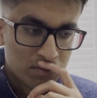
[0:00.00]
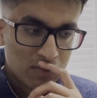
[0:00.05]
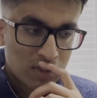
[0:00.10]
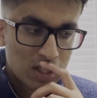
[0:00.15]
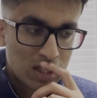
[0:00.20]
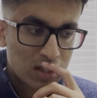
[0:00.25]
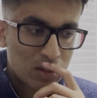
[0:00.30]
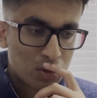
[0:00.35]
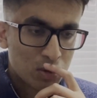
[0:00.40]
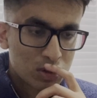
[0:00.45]

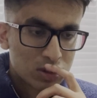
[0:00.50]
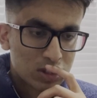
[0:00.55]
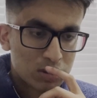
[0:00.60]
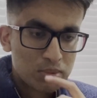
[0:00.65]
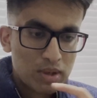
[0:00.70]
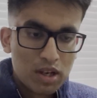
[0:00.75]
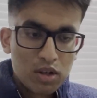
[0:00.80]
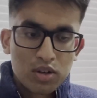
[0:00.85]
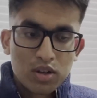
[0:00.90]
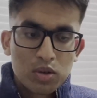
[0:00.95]
it talks
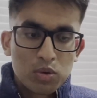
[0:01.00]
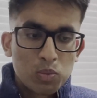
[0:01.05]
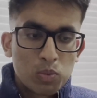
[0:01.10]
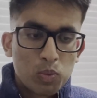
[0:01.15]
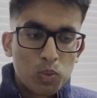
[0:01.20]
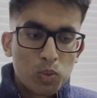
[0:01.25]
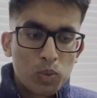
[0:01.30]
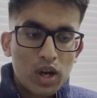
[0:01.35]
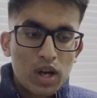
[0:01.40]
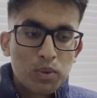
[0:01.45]
about
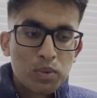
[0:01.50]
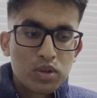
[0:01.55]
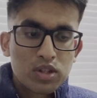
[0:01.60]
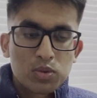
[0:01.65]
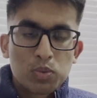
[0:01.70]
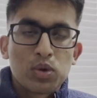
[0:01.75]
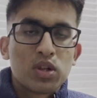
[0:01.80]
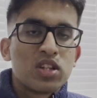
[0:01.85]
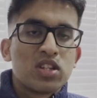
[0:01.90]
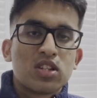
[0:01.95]
where was
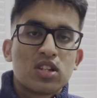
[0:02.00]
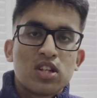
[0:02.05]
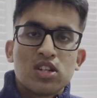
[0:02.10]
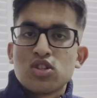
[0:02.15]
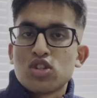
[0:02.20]
Winston